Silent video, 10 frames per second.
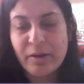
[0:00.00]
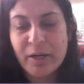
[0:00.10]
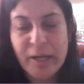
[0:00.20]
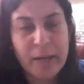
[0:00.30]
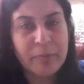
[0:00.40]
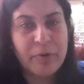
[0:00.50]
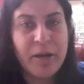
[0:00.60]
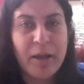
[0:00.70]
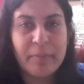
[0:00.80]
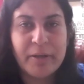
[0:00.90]

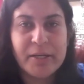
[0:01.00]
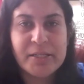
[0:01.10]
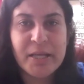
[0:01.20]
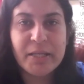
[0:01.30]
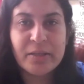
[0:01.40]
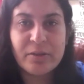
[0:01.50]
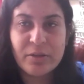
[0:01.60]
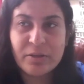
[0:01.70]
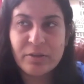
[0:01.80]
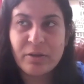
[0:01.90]
unhelpful habits, and
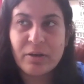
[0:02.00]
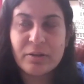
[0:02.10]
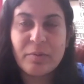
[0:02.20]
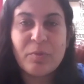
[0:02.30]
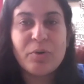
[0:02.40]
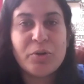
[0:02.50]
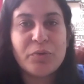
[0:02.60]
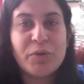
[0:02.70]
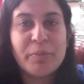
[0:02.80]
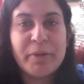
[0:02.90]
the more
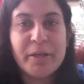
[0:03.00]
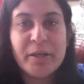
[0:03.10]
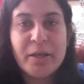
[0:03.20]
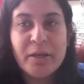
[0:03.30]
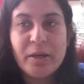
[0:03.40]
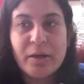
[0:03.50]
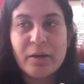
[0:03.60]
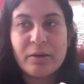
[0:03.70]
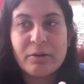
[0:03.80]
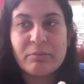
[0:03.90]
you will be
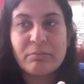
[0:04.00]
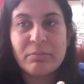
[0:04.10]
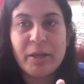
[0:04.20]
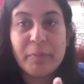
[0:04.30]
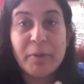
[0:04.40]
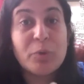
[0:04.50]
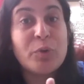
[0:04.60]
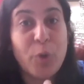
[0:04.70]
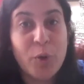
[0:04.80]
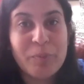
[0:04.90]
uh, able
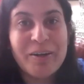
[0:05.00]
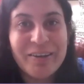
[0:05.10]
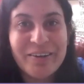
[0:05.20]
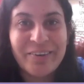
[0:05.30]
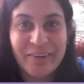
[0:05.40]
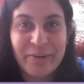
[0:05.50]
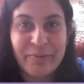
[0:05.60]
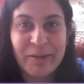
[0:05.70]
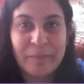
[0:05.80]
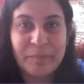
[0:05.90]
to document it really
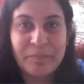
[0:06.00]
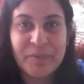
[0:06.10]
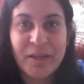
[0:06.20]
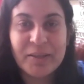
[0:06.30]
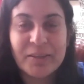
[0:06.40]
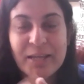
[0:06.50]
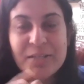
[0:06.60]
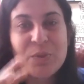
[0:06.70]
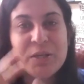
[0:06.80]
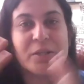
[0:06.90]
well. And
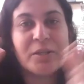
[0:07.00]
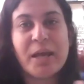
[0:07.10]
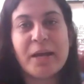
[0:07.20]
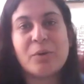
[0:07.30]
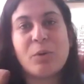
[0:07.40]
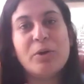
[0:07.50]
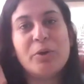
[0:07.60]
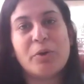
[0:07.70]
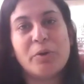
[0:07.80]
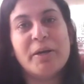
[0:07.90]
that's where that all
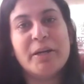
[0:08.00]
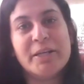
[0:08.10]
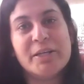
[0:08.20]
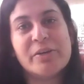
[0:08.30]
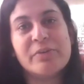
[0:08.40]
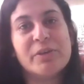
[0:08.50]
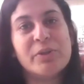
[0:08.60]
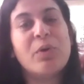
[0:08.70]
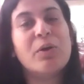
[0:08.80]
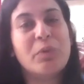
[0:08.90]
documentation
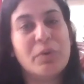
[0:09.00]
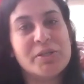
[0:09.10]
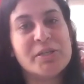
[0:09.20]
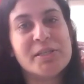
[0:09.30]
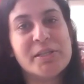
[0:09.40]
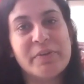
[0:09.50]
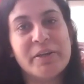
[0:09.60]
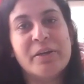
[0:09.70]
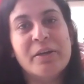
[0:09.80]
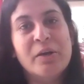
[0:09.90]
with all conscious living